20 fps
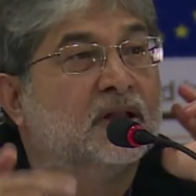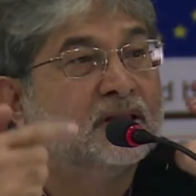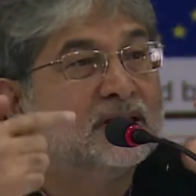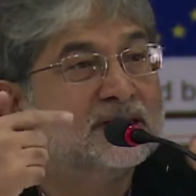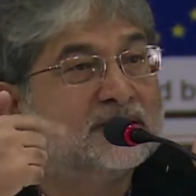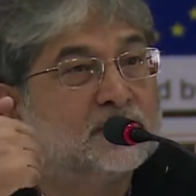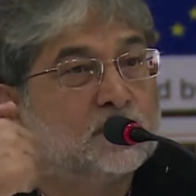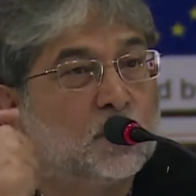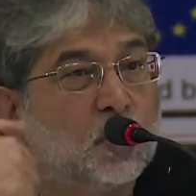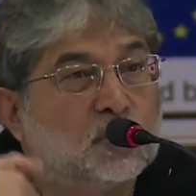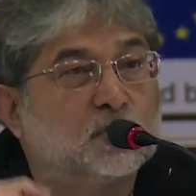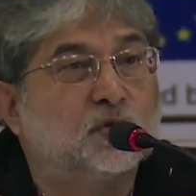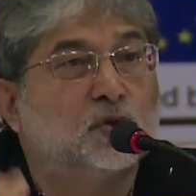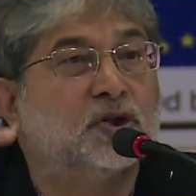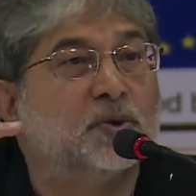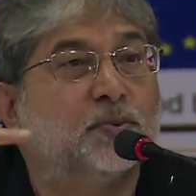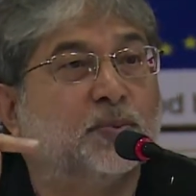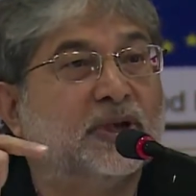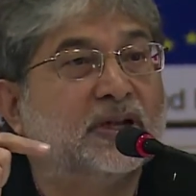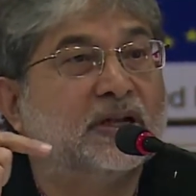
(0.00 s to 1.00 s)
This is also
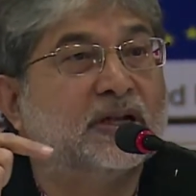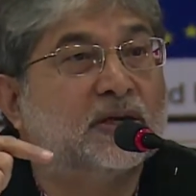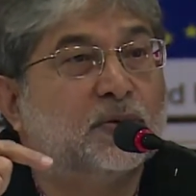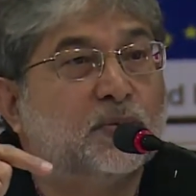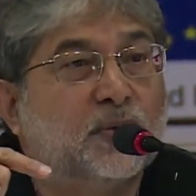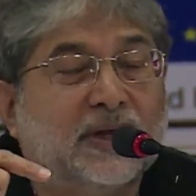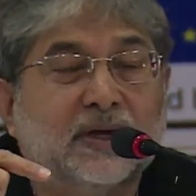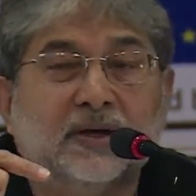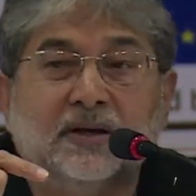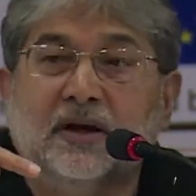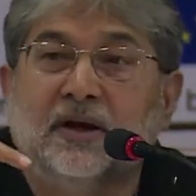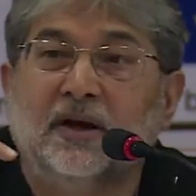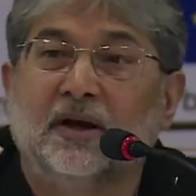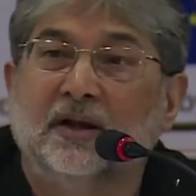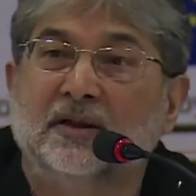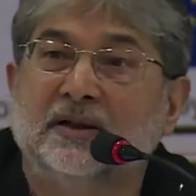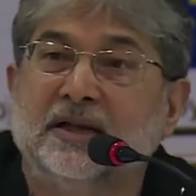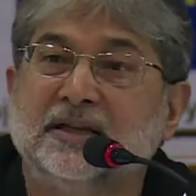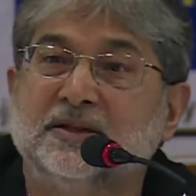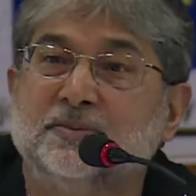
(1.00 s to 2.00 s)
the period when
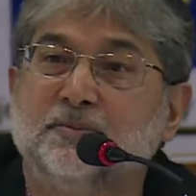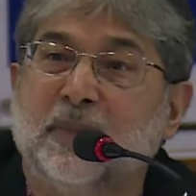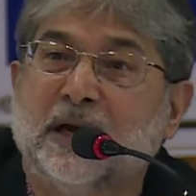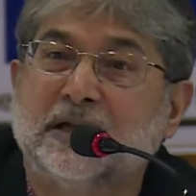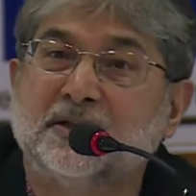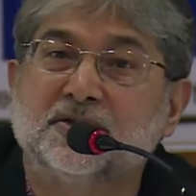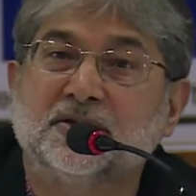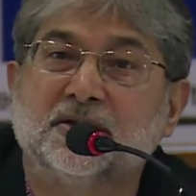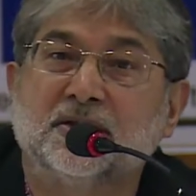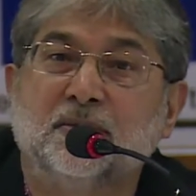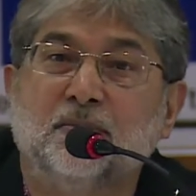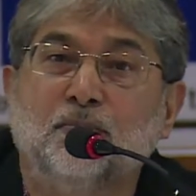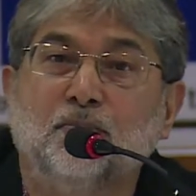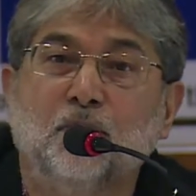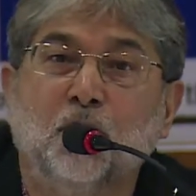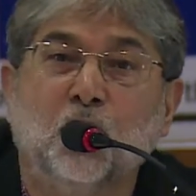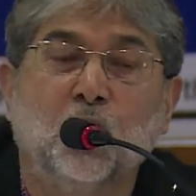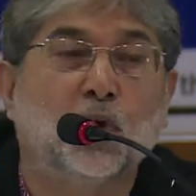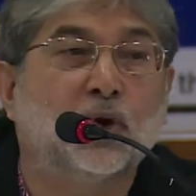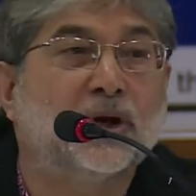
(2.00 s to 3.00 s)
there is much
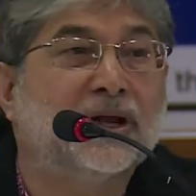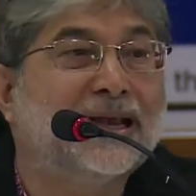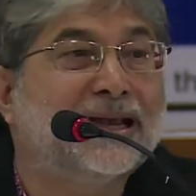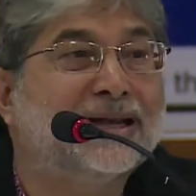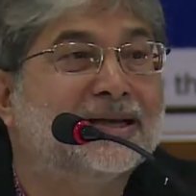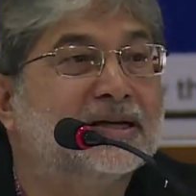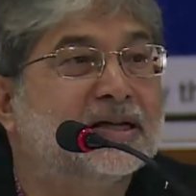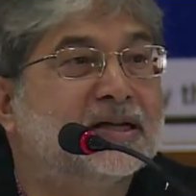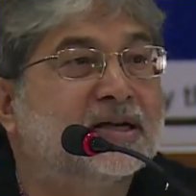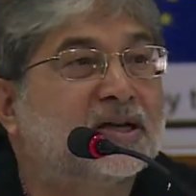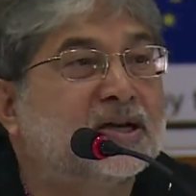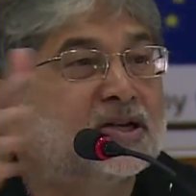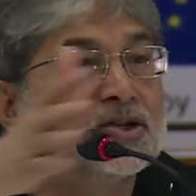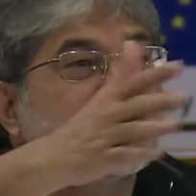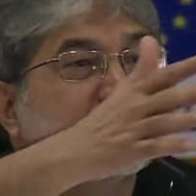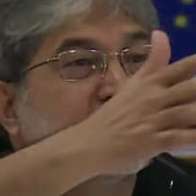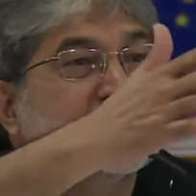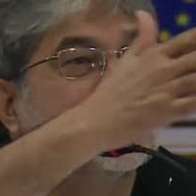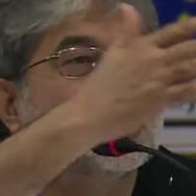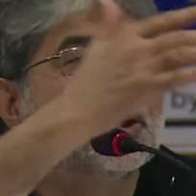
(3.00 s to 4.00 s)
more
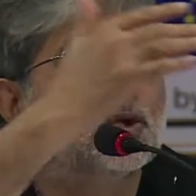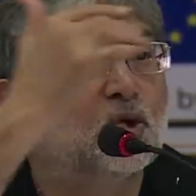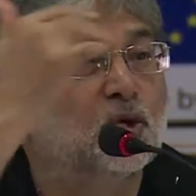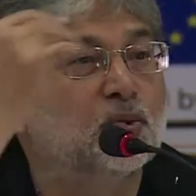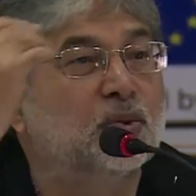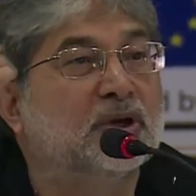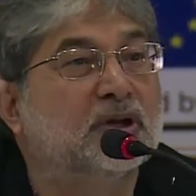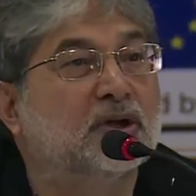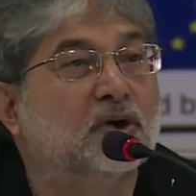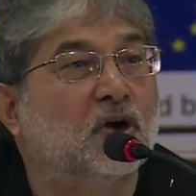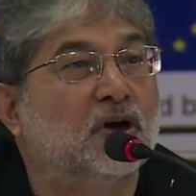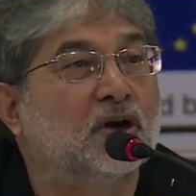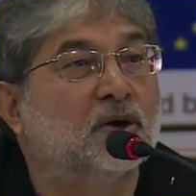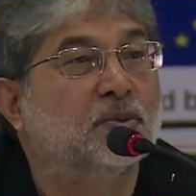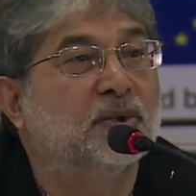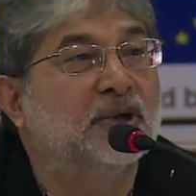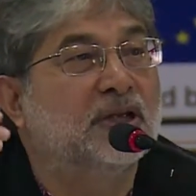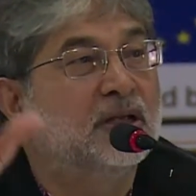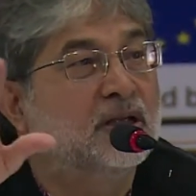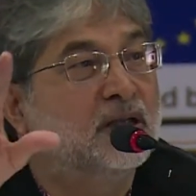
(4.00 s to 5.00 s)
integration in the global
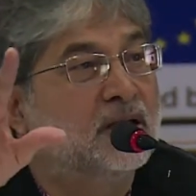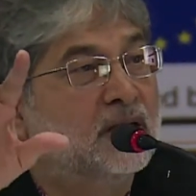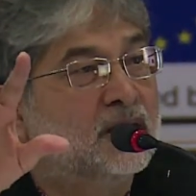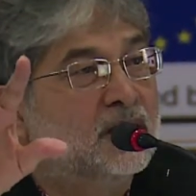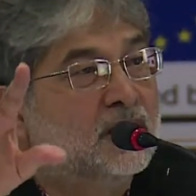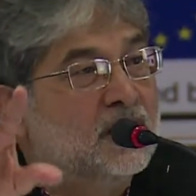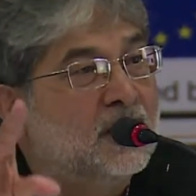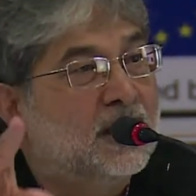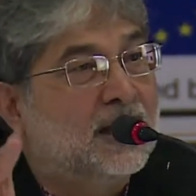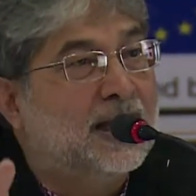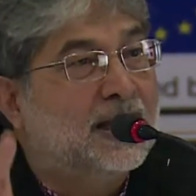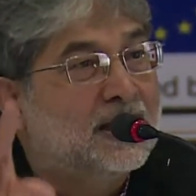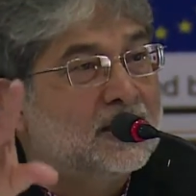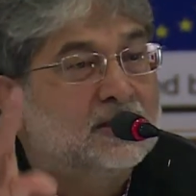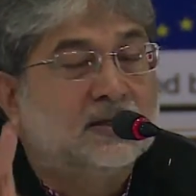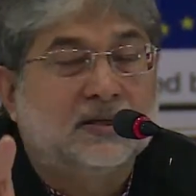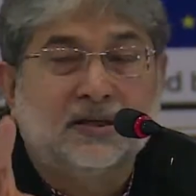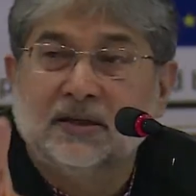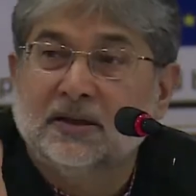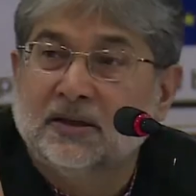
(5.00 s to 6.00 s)
economy
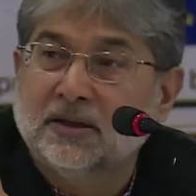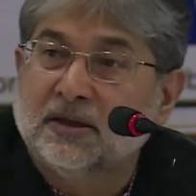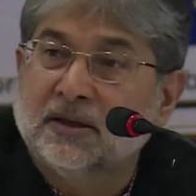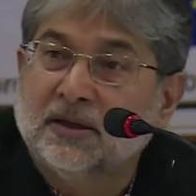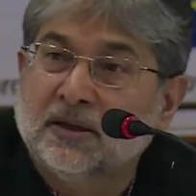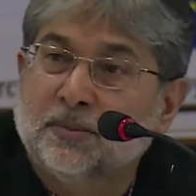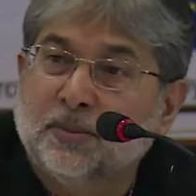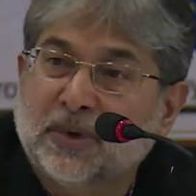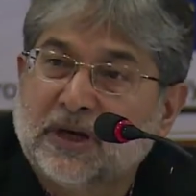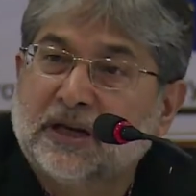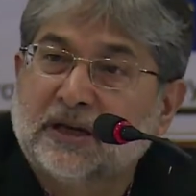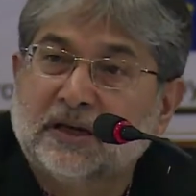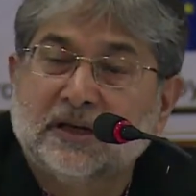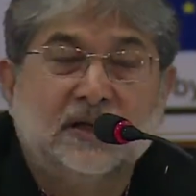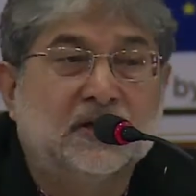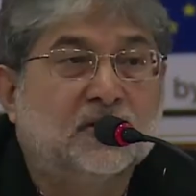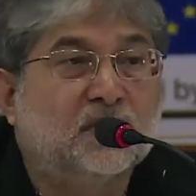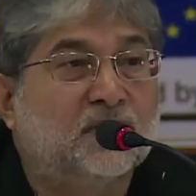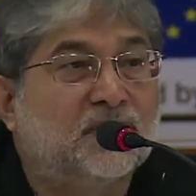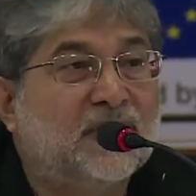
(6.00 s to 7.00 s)
and
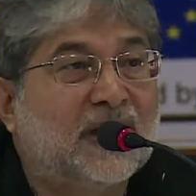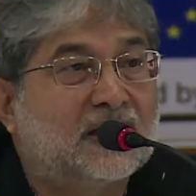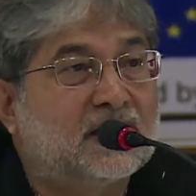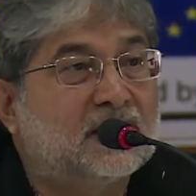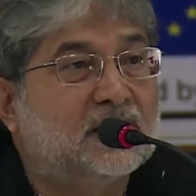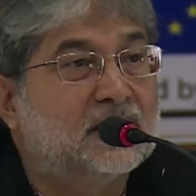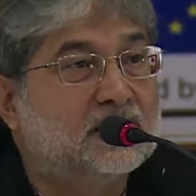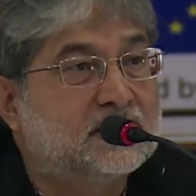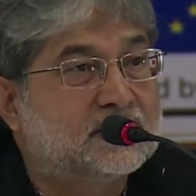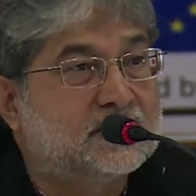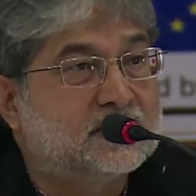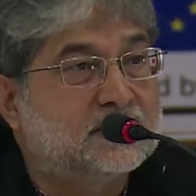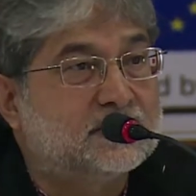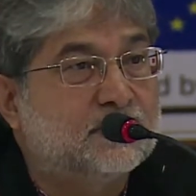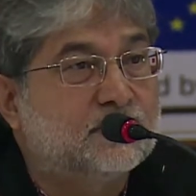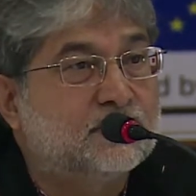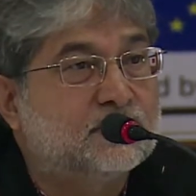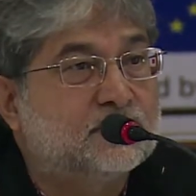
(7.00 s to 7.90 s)
particularly of agriculture.